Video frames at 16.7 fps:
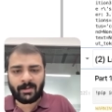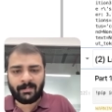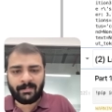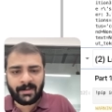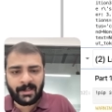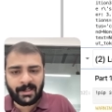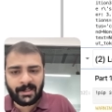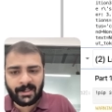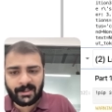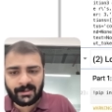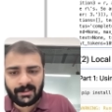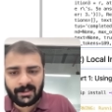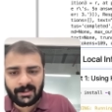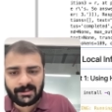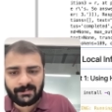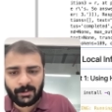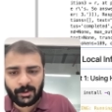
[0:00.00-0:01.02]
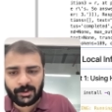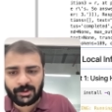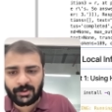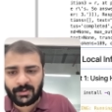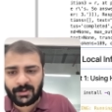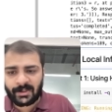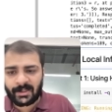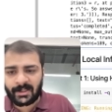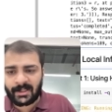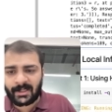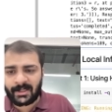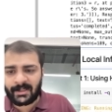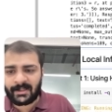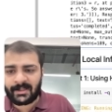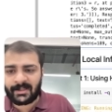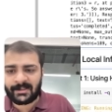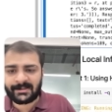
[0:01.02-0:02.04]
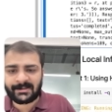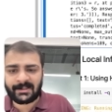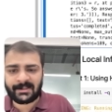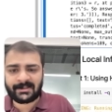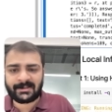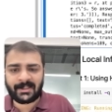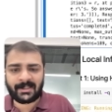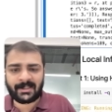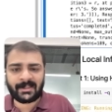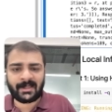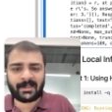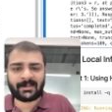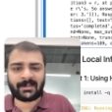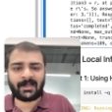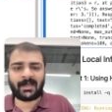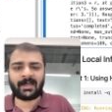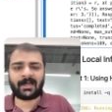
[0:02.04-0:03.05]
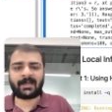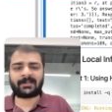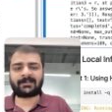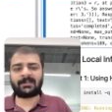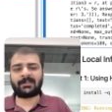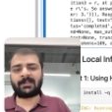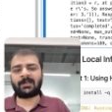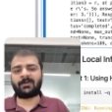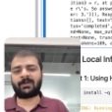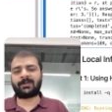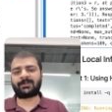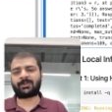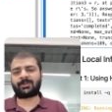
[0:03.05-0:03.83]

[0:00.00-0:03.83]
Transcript: I'm printing the response over here and it says that there are three R's in the word